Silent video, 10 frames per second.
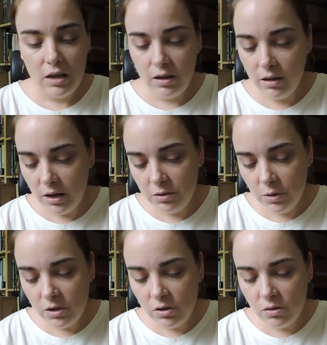I
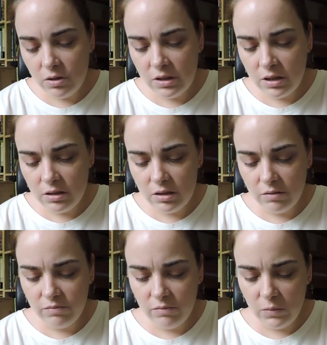try to use it
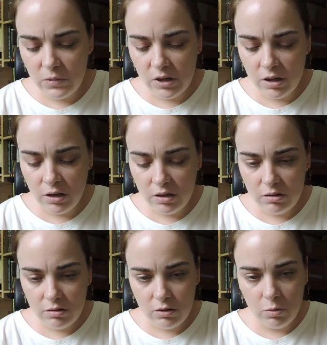like
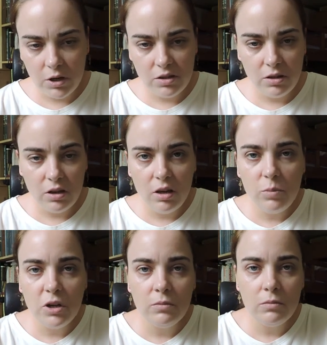twice a day,
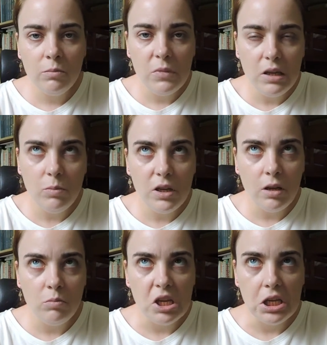but me
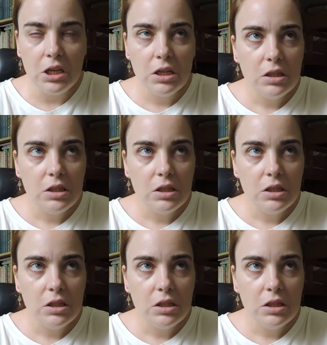being me,